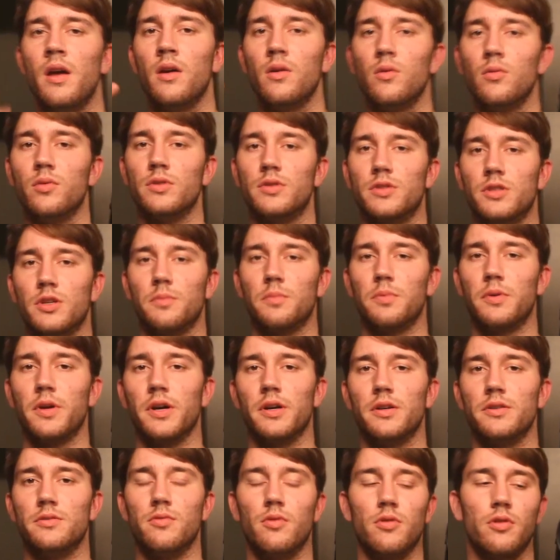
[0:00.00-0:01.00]
What's up,
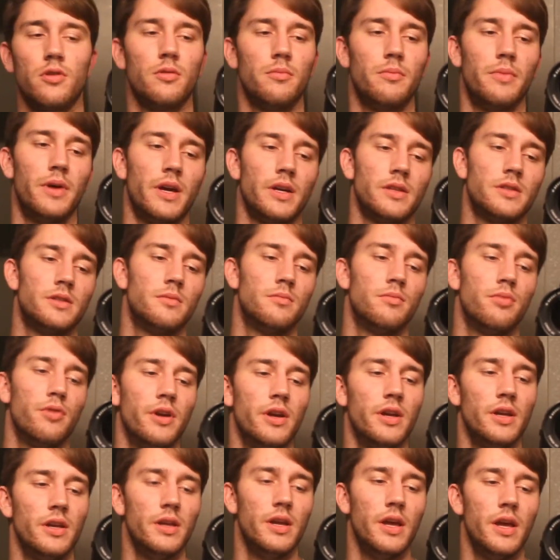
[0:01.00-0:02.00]
guys? Welcome back to
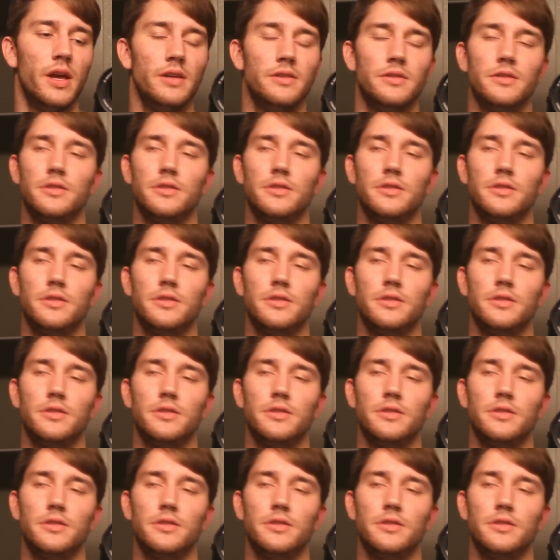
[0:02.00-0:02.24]
Brain Gains.